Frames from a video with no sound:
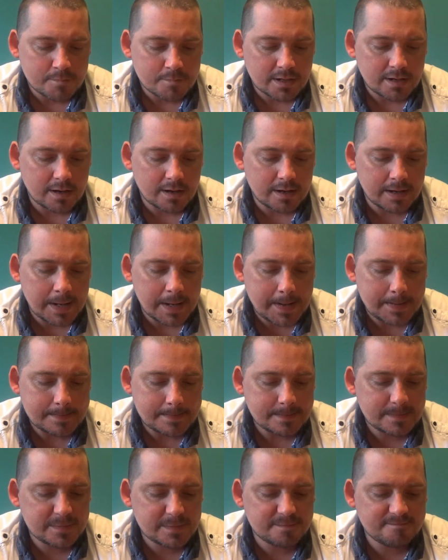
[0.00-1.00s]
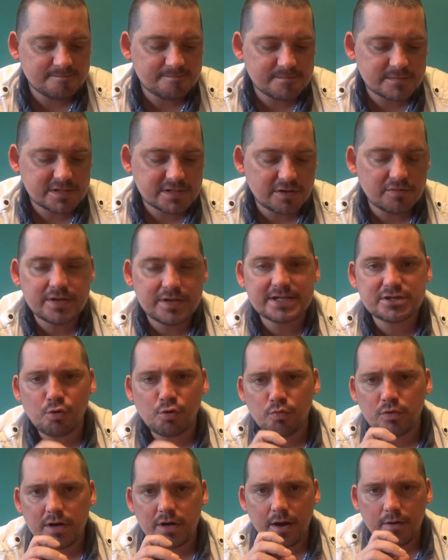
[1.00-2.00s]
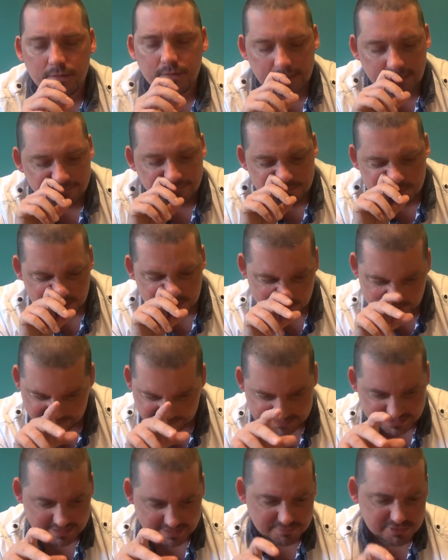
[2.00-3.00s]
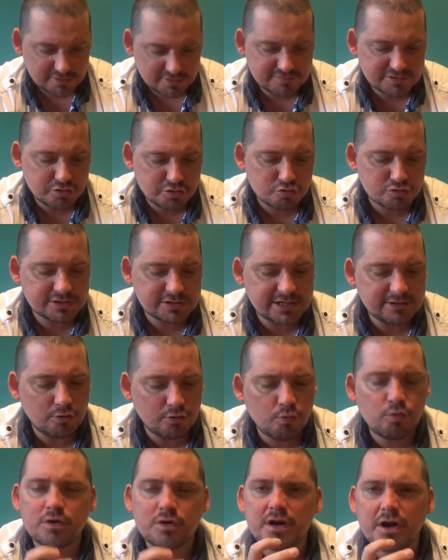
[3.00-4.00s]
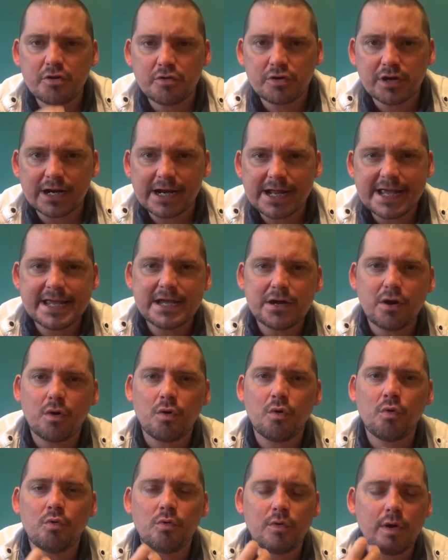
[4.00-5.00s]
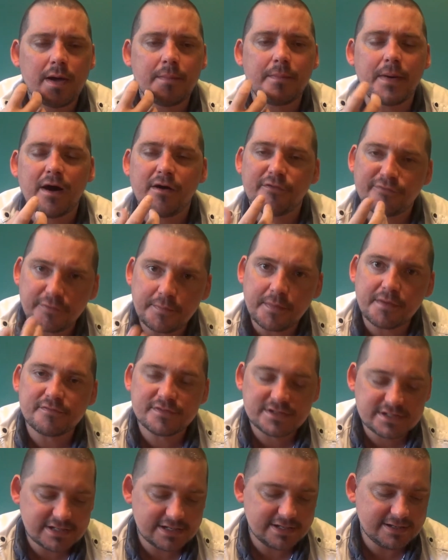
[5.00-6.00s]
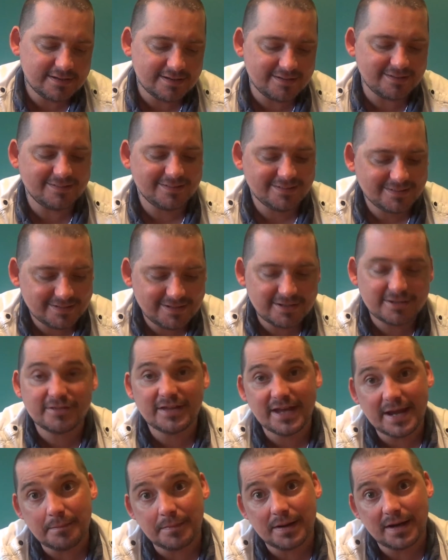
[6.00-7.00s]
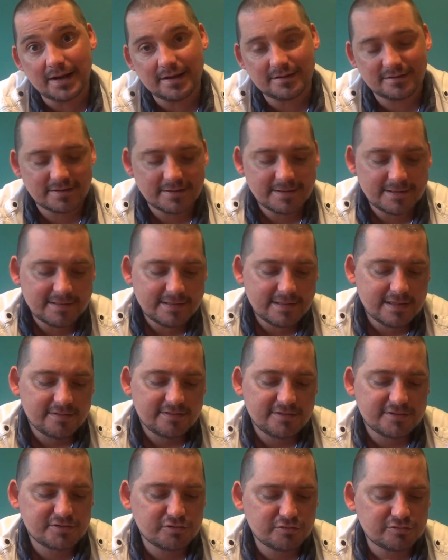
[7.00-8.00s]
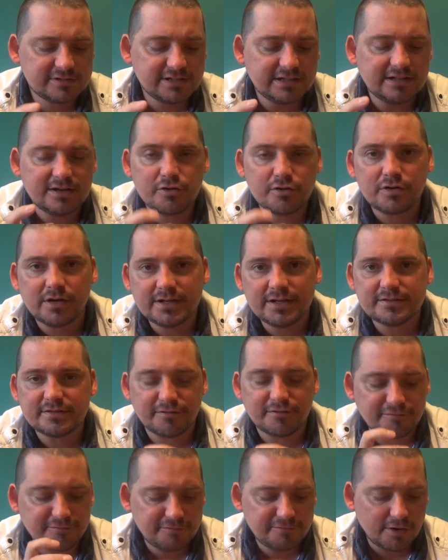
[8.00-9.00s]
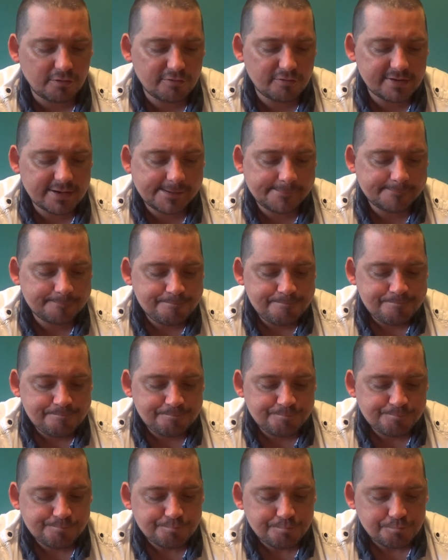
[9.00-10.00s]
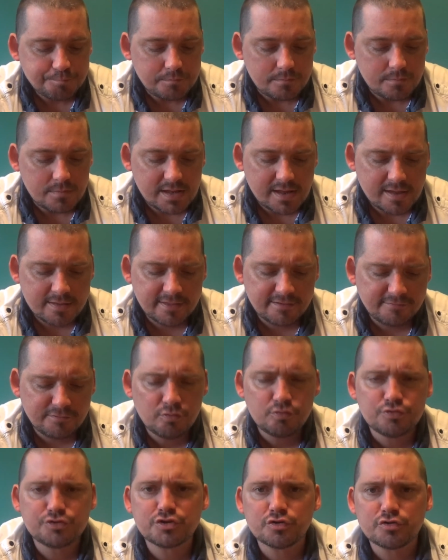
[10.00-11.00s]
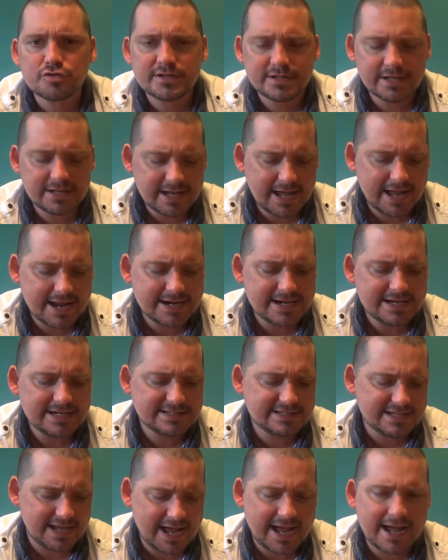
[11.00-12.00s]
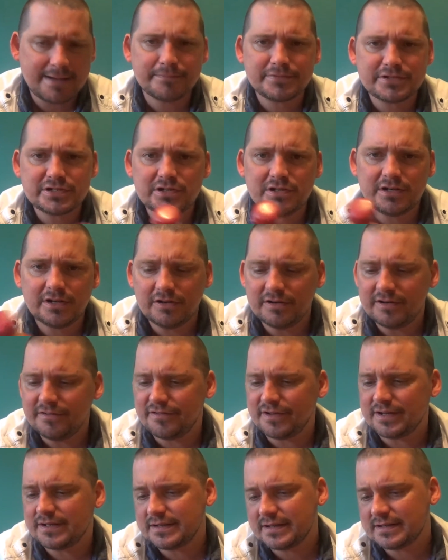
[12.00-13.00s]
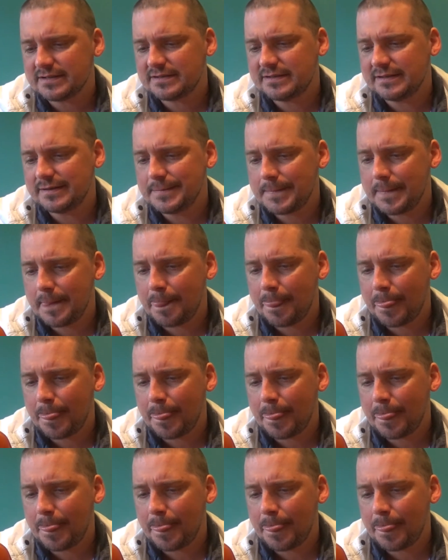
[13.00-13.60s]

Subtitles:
So it's all they've seemed to have sourced it all locally, all apart from obviously the Himalayas. They've sourced it locally to Florida. They've all sourced it, and it's absolutely fantastic.